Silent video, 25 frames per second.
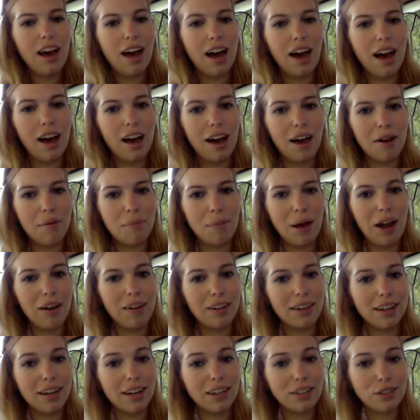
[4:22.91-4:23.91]
out
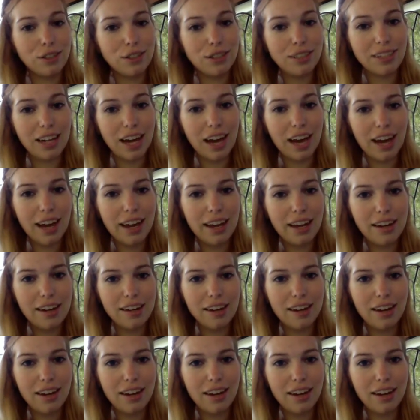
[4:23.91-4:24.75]
in the countryside.